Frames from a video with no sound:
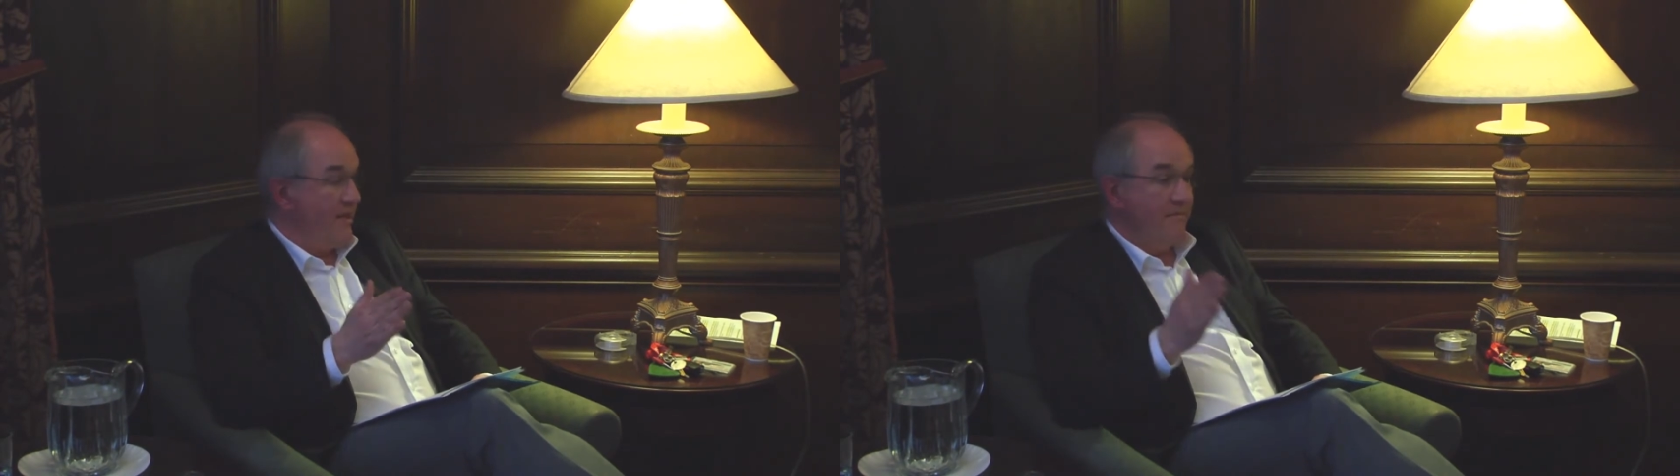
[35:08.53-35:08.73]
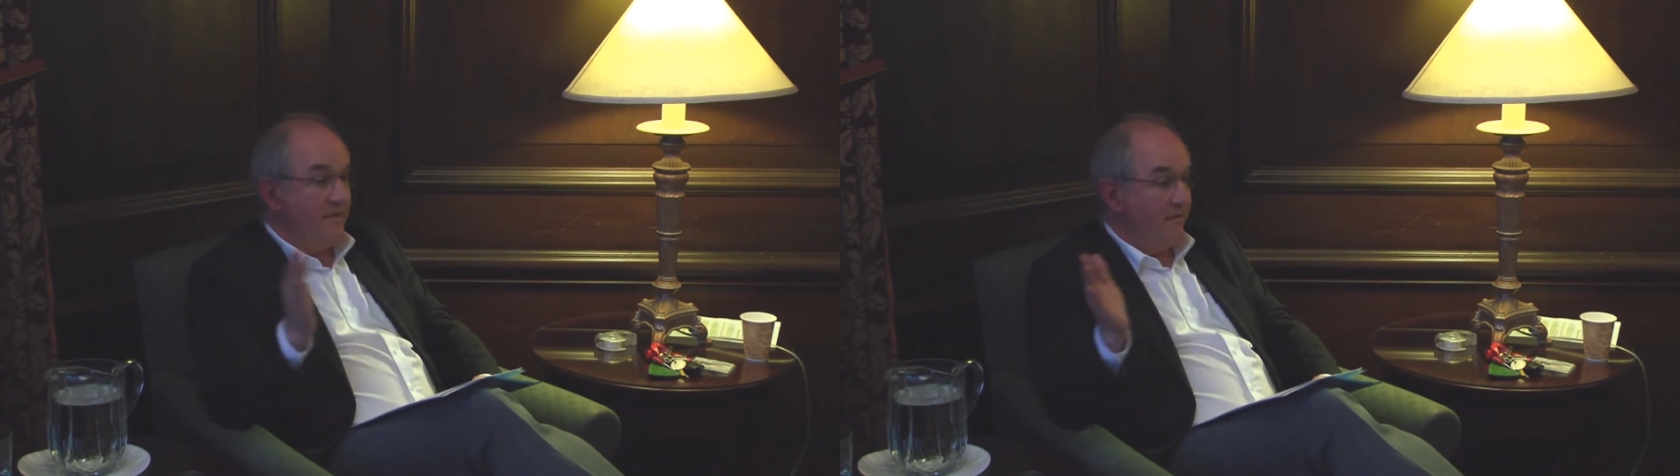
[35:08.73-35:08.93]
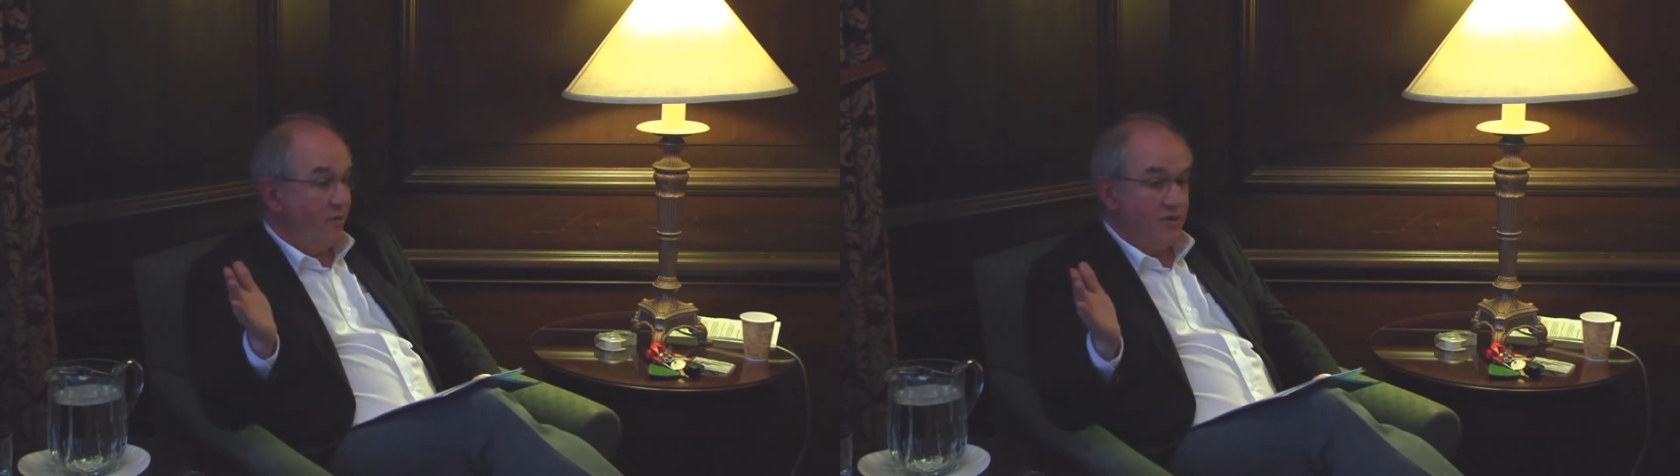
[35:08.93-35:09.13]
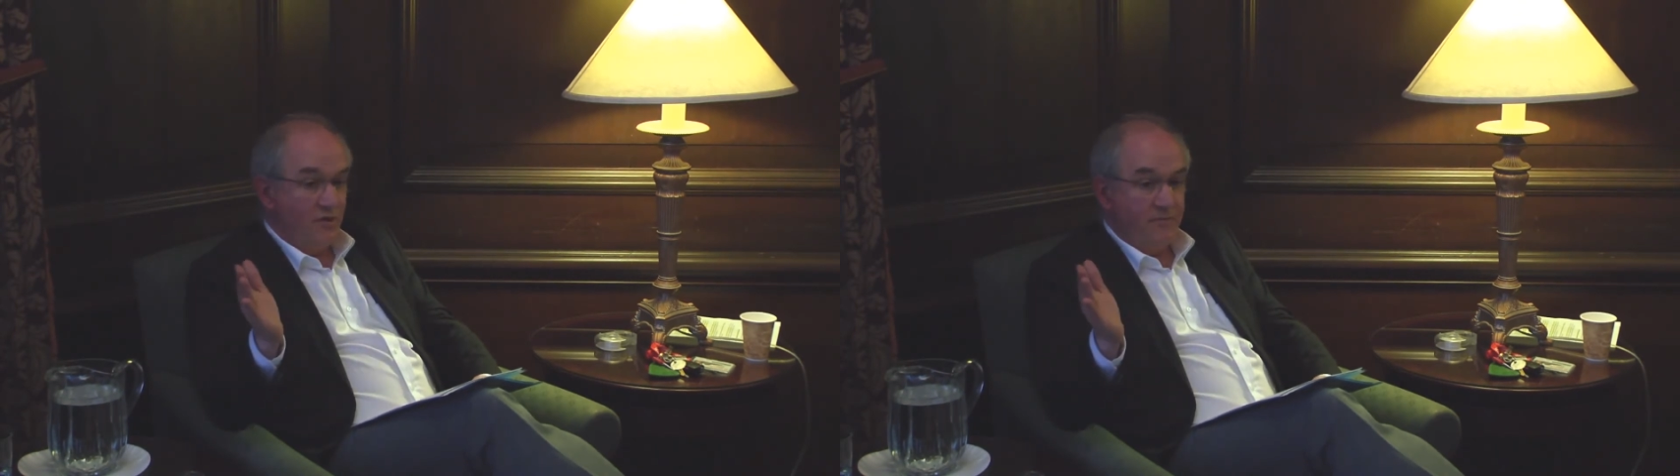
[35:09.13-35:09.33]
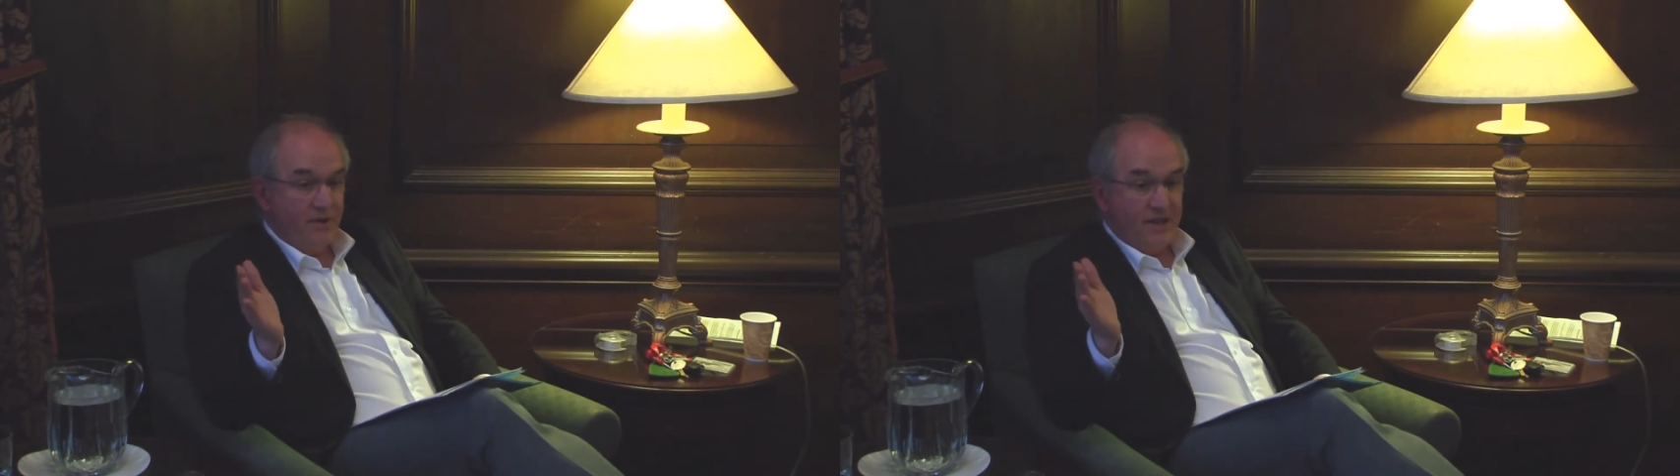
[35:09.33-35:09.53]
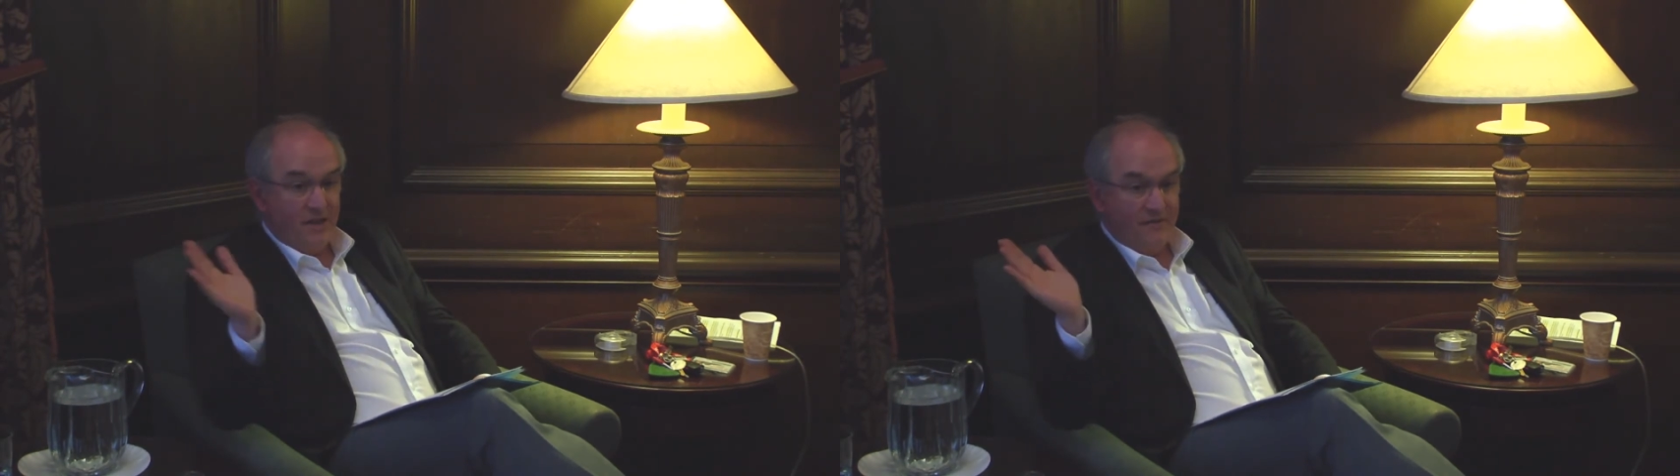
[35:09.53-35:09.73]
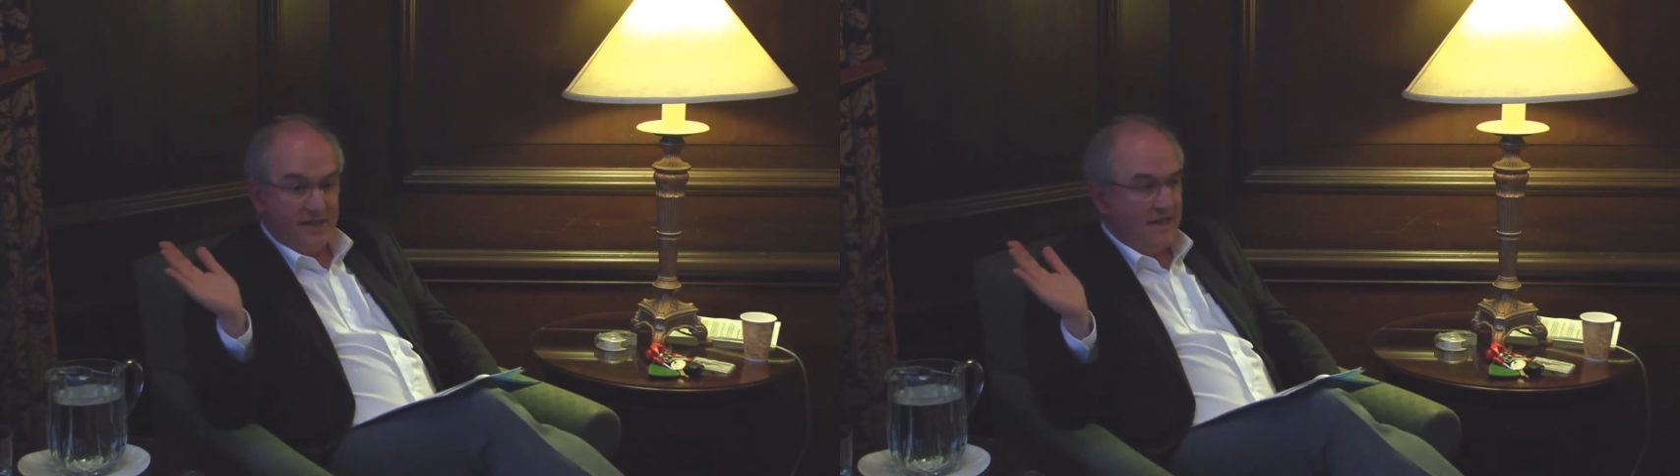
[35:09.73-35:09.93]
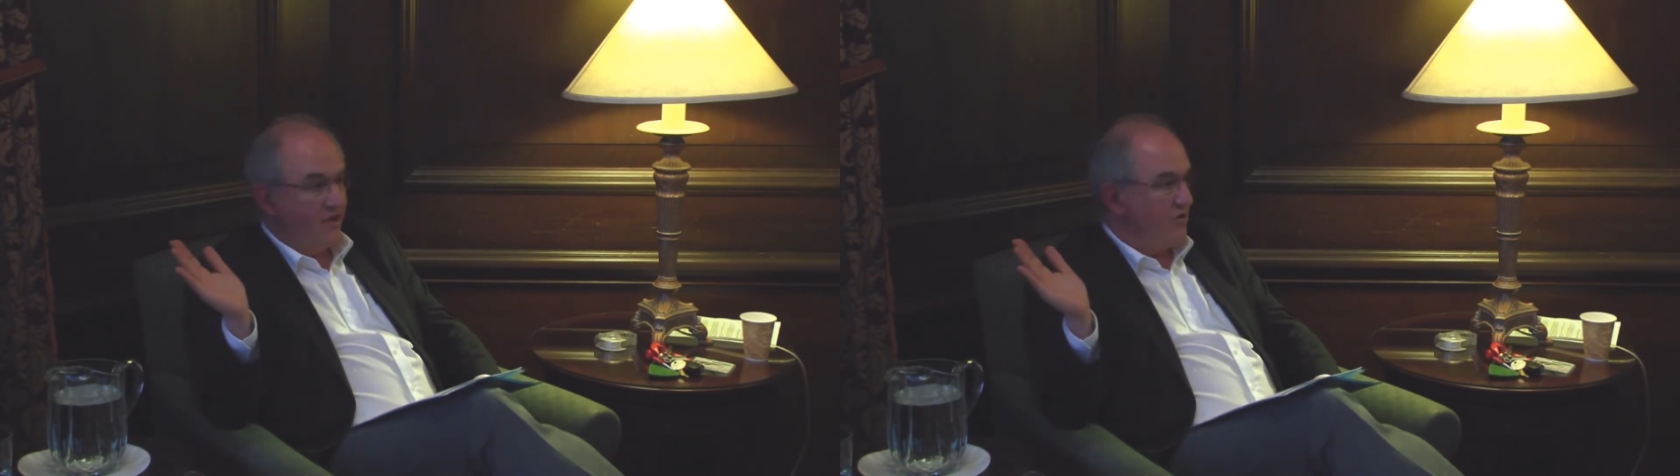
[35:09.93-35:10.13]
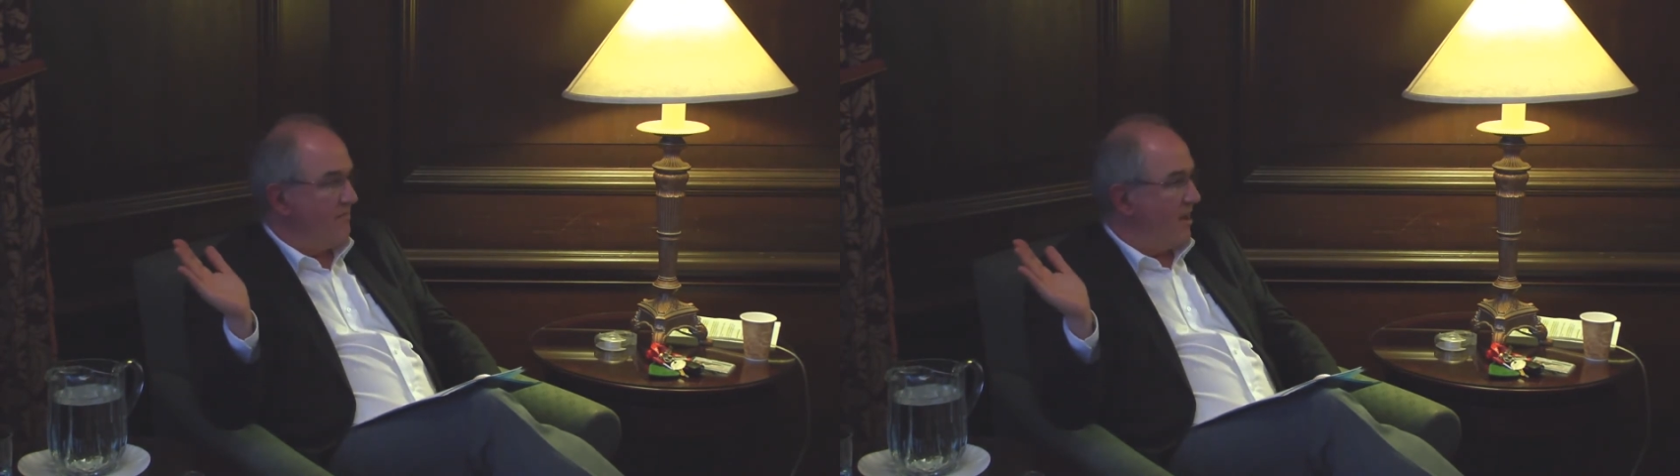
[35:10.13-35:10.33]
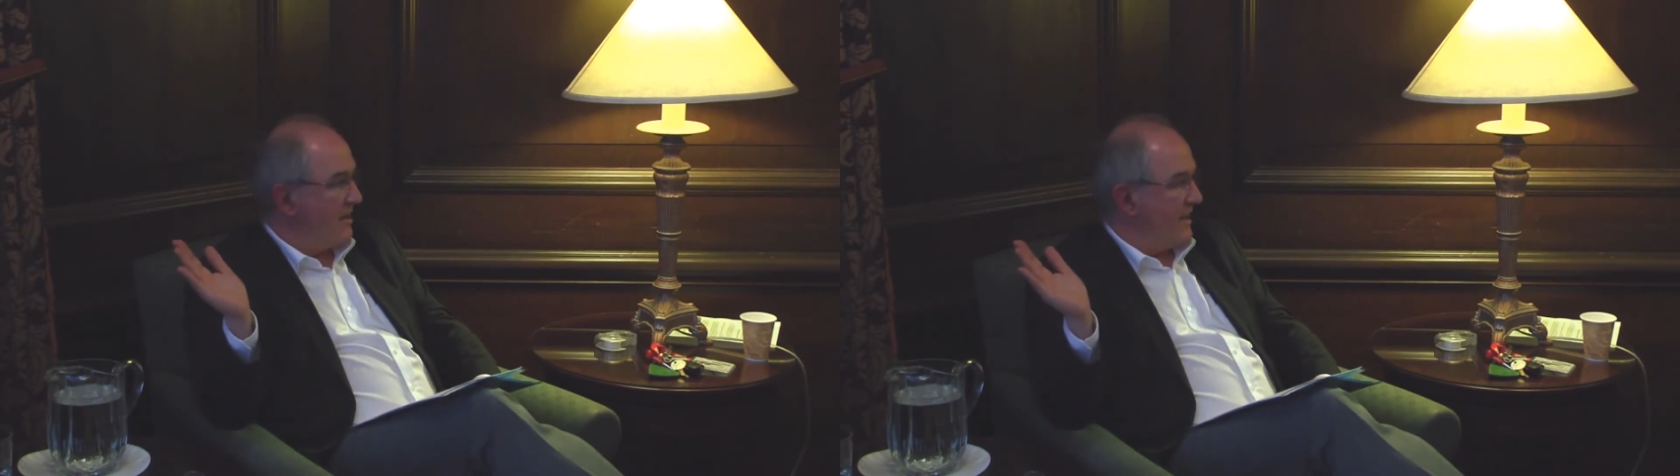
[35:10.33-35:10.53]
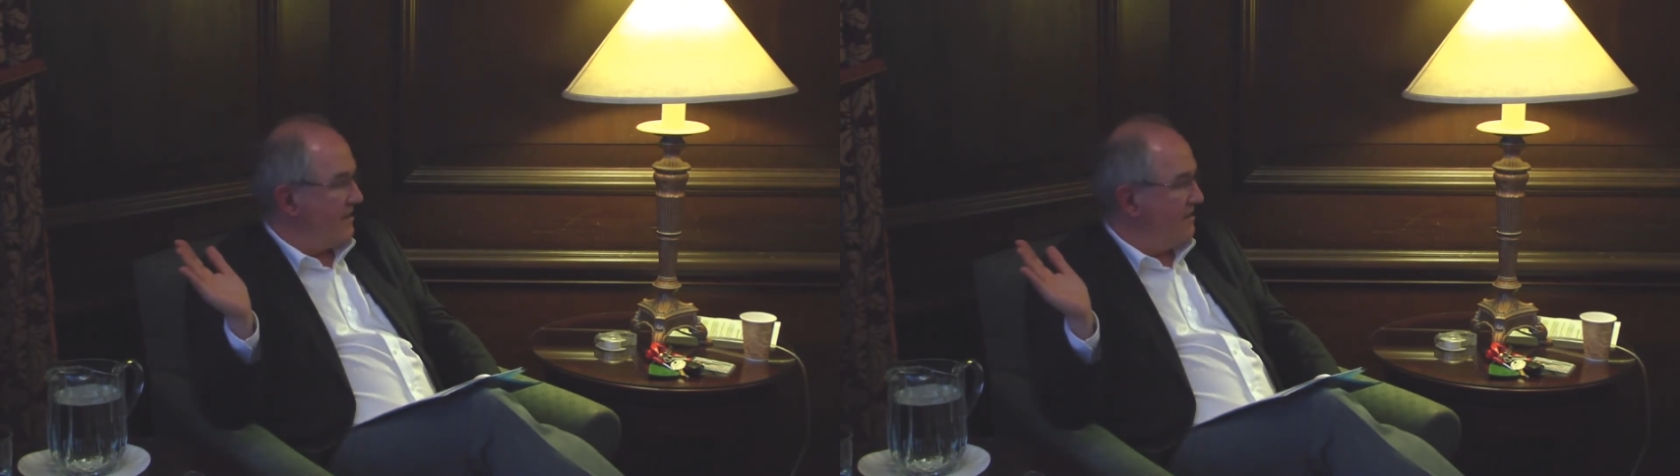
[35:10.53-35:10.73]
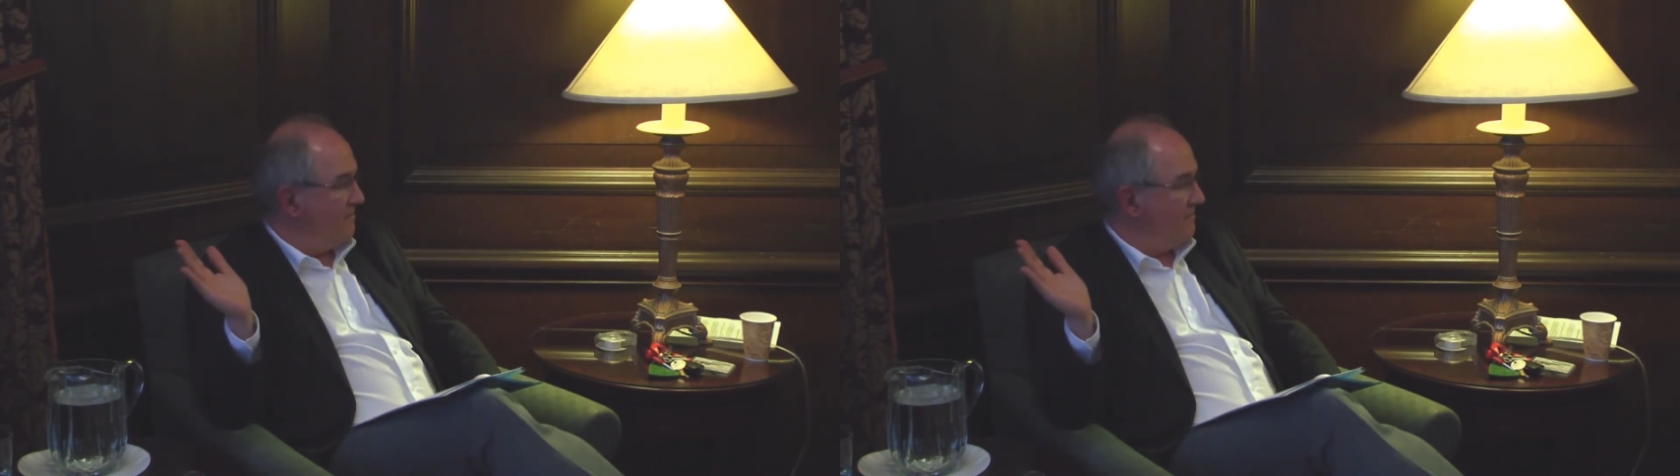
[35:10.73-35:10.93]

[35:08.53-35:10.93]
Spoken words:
and before the opening of the Asian markets.